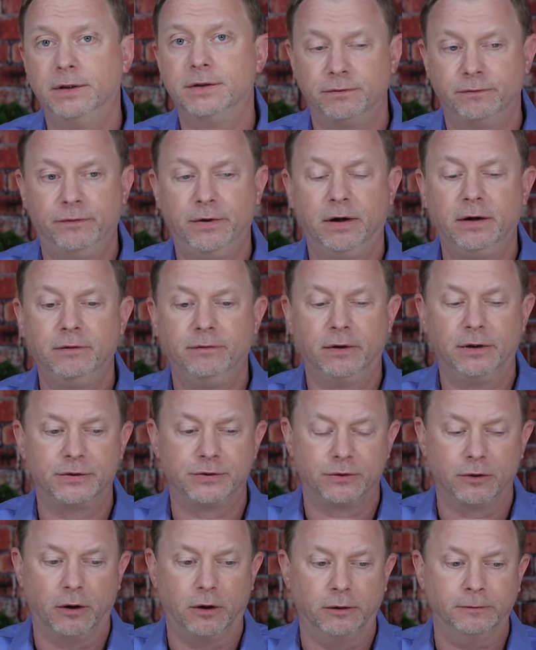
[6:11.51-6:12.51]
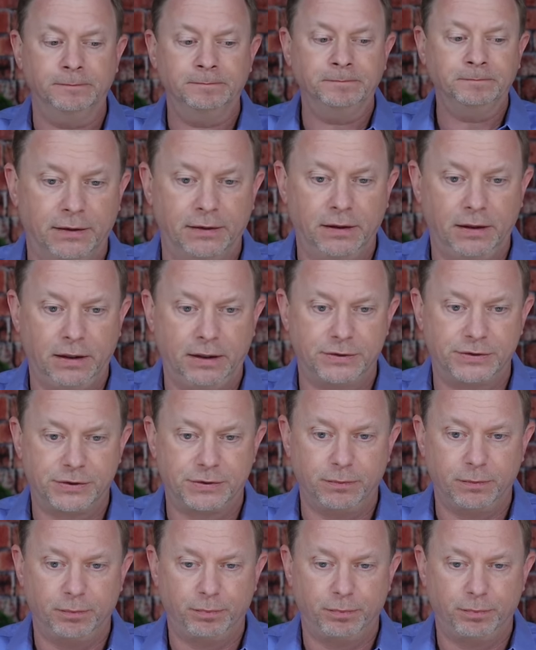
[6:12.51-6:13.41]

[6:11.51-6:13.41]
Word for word: It's very, very strong, and it's